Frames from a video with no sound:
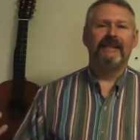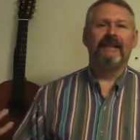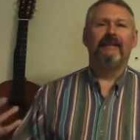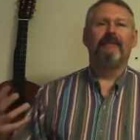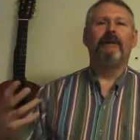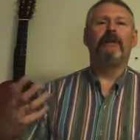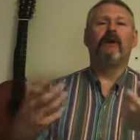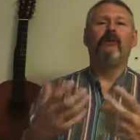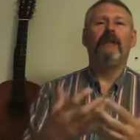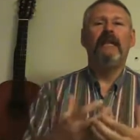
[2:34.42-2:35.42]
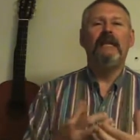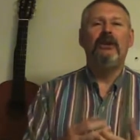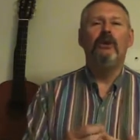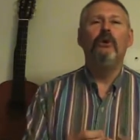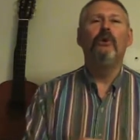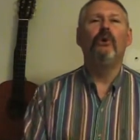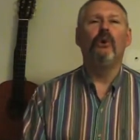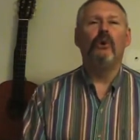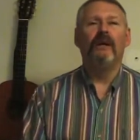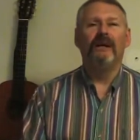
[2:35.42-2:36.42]
But only
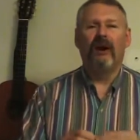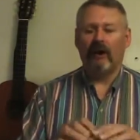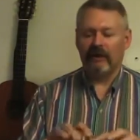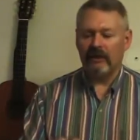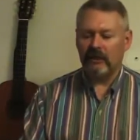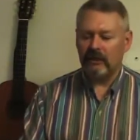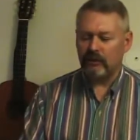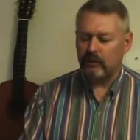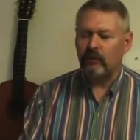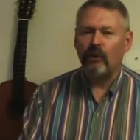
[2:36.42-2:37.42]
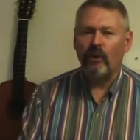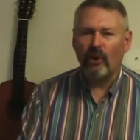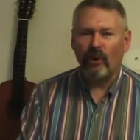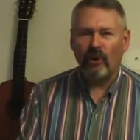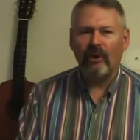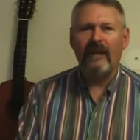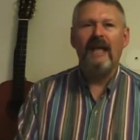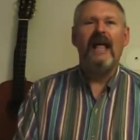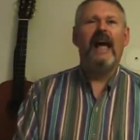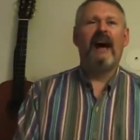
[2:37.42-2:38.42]
you are in control
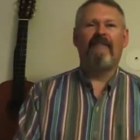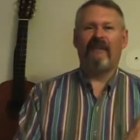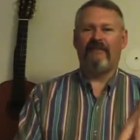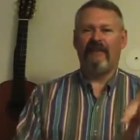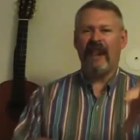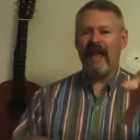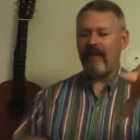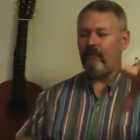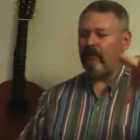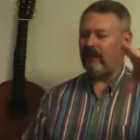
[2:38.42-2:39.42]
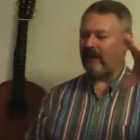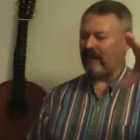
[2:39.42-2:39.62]
of the flame within.